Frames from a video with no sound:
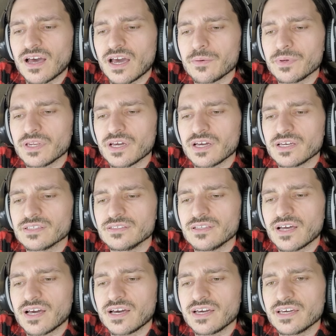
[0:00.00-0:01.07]
I mean, I,
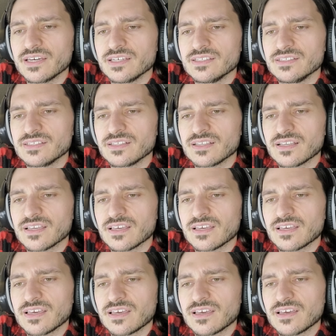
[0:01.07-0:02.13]
I,
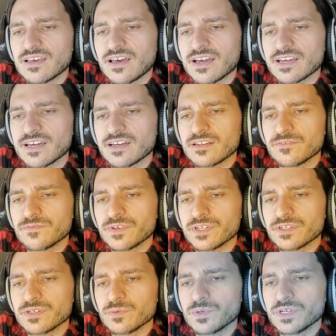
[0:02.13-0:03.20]
I kind of
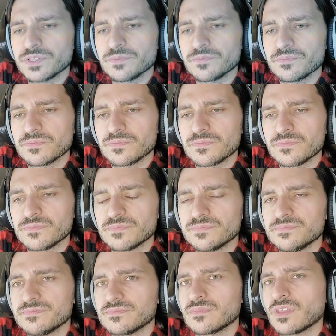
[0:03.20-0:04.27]
figured it would.
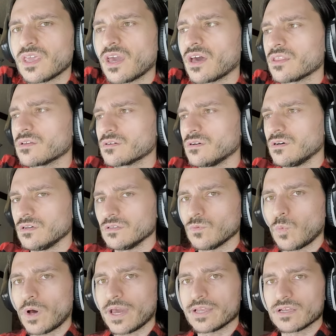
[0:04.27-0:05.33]
Yeah, they're all
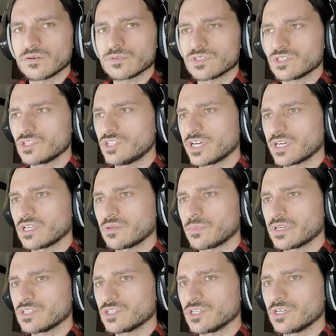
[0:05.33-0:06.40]
white. I was just checking to
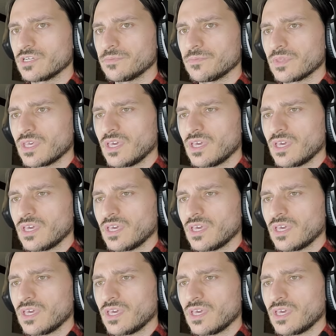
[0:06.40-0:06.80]
make sure.